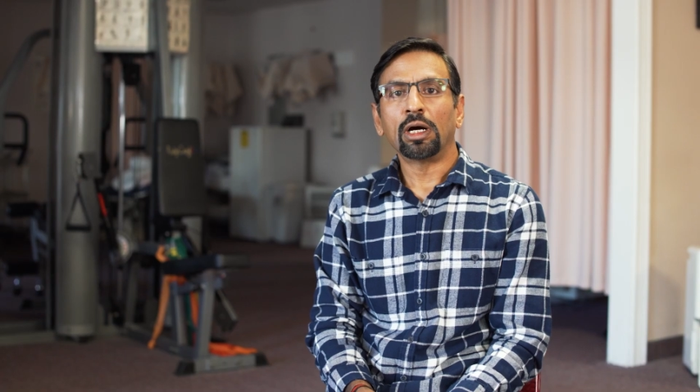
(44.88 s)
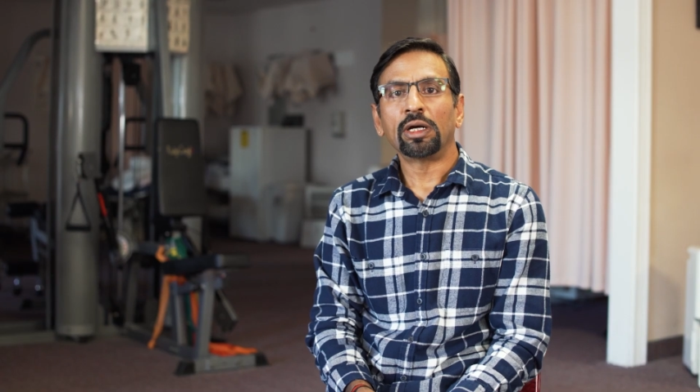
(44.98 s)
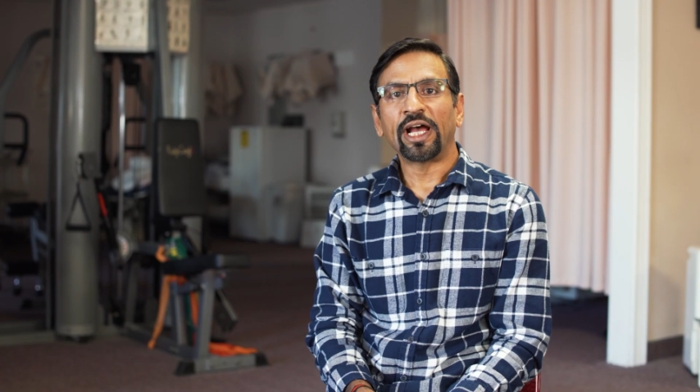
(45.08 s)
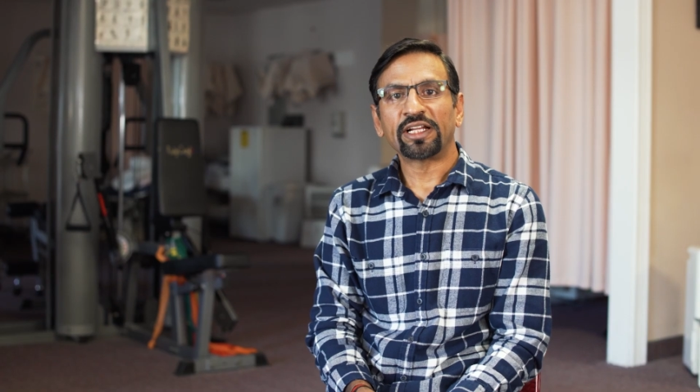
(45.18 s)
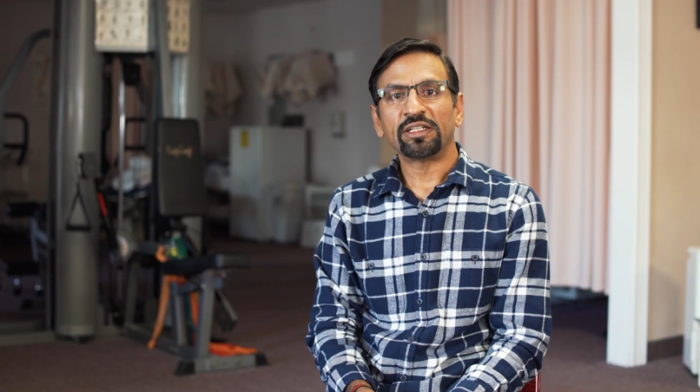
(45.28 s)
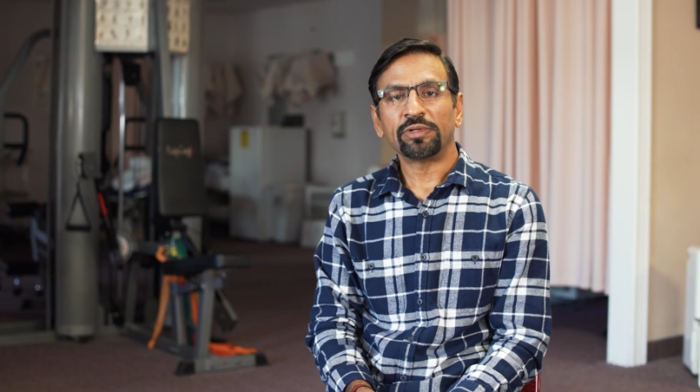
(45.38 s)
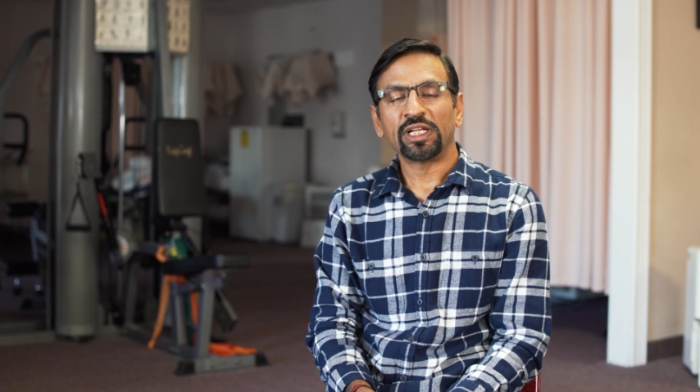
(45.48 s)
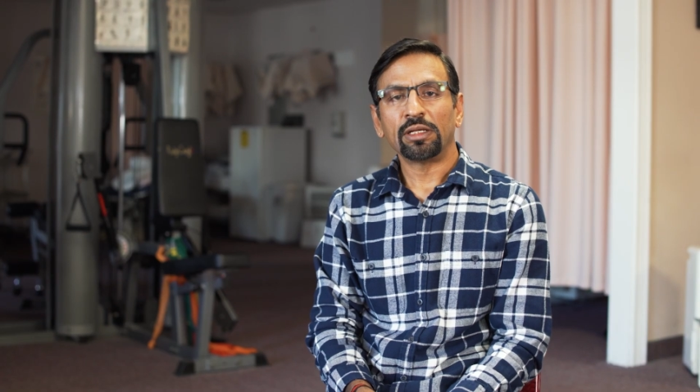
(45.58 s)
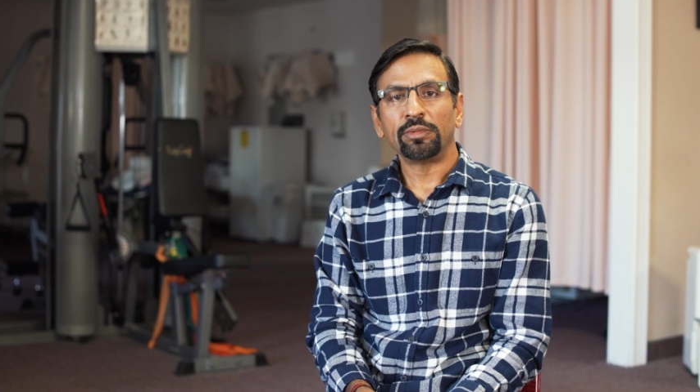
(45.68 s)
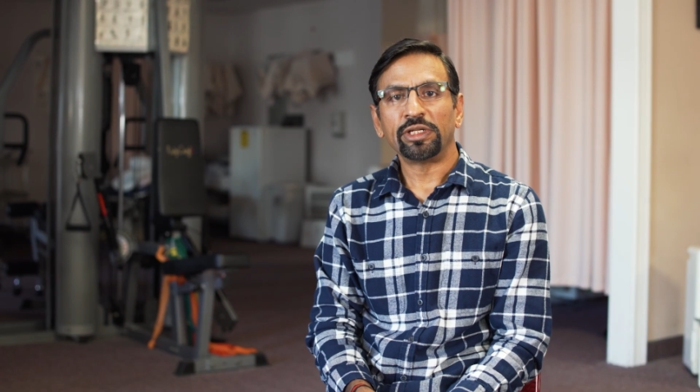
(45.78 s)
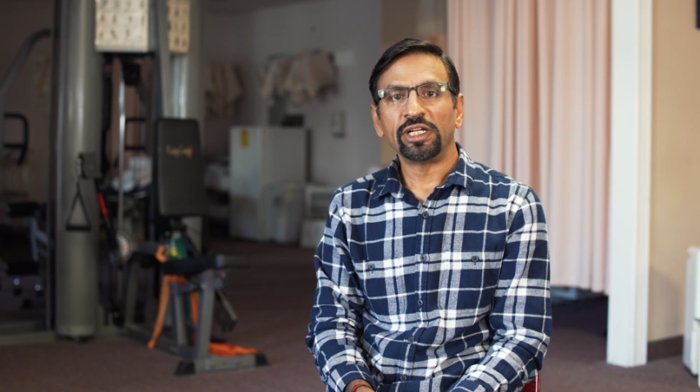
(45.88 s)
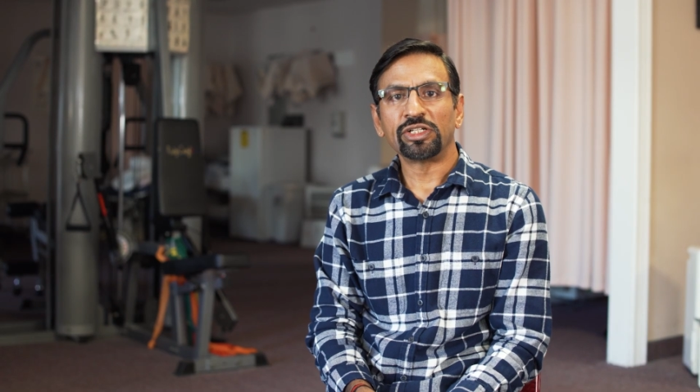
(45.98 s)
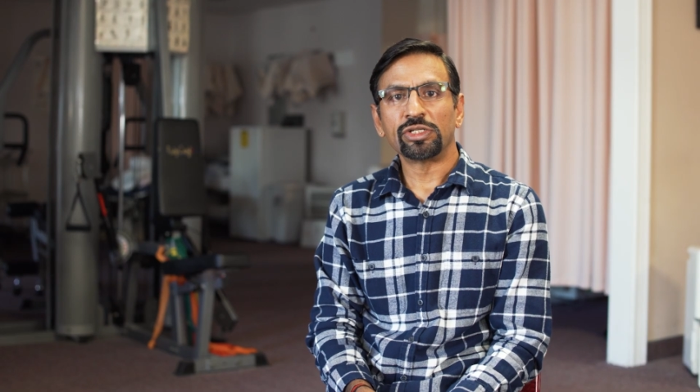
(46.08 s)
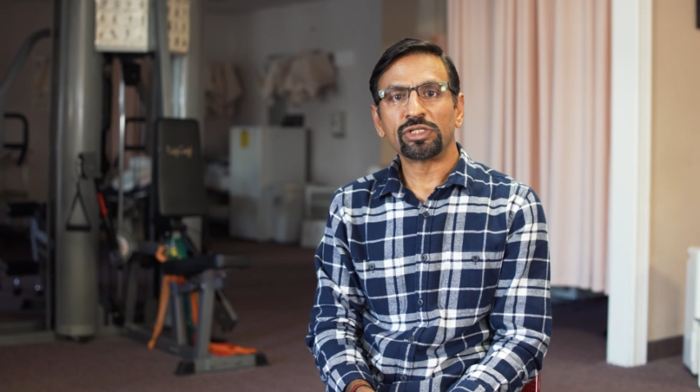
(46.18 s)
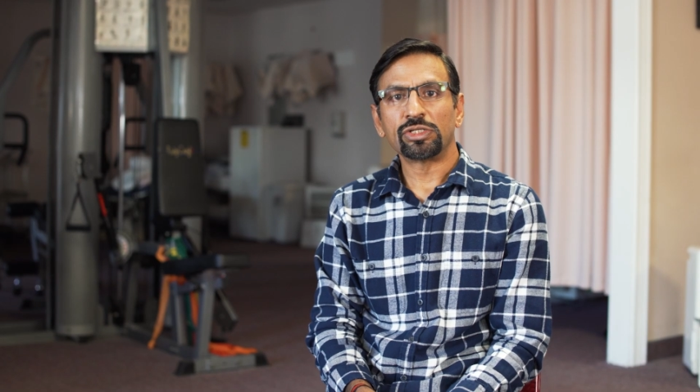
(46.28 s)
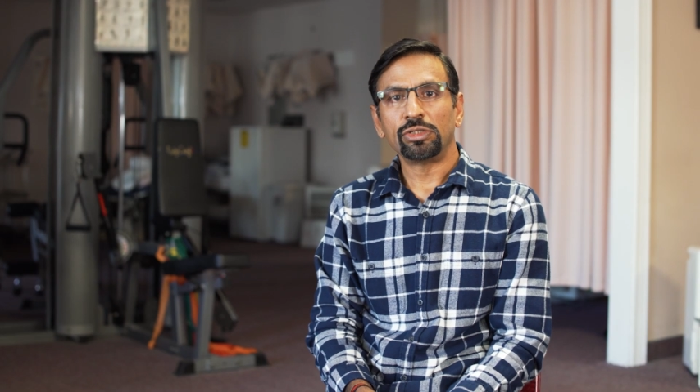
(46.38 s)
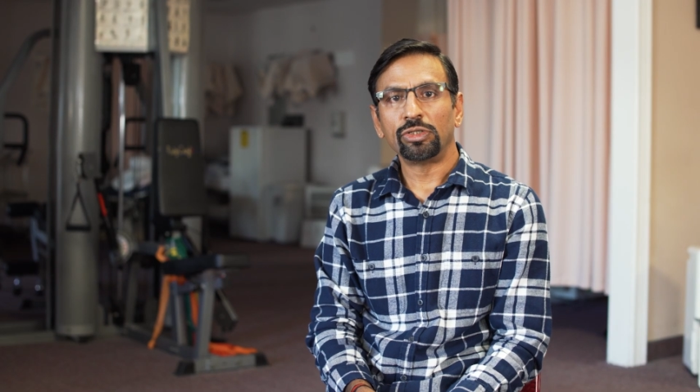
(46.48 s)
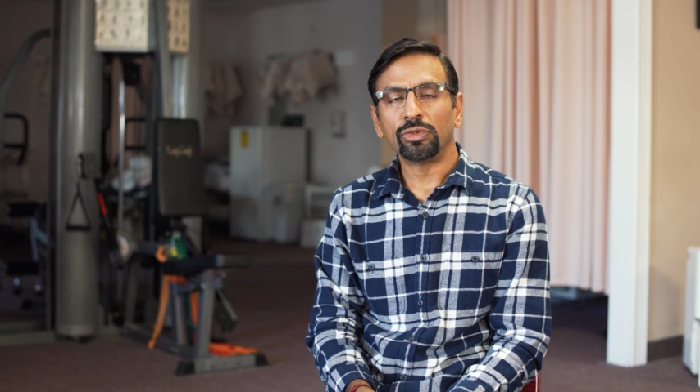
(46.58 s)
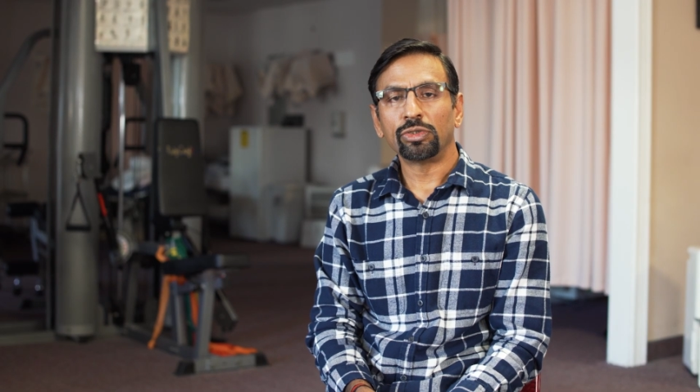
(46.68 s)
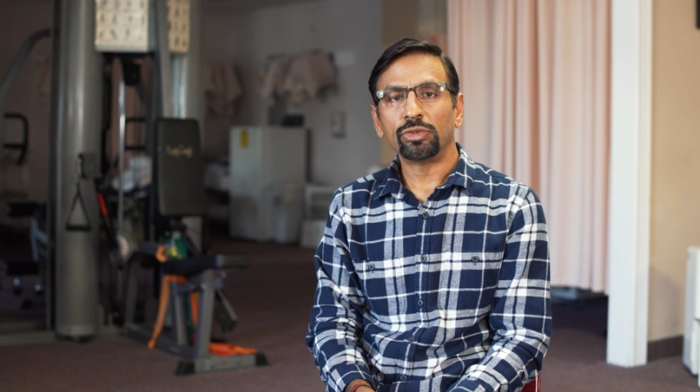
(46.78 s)
or activity limitations
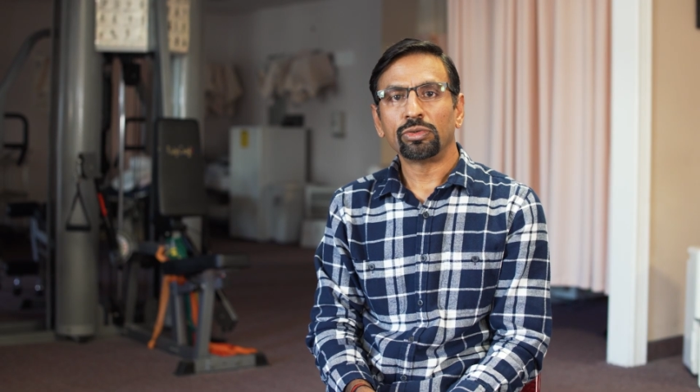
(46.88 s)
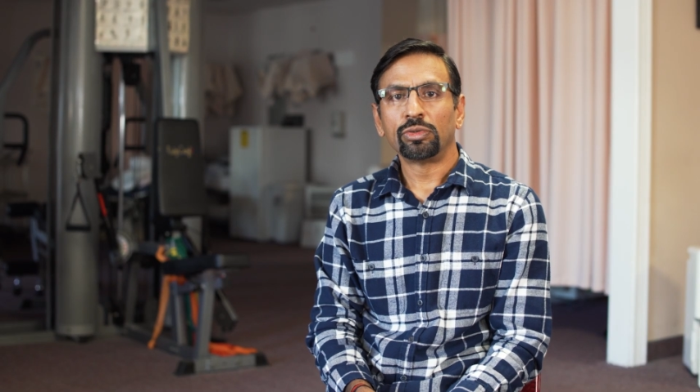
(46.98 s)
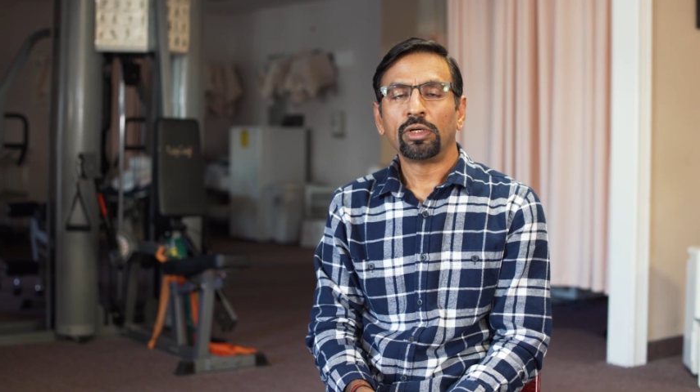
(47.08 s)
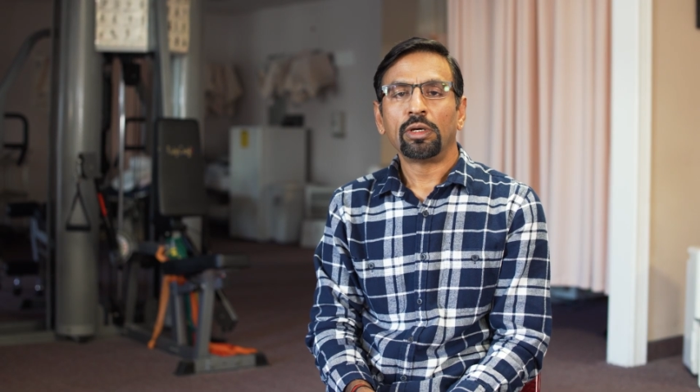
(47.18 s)
due to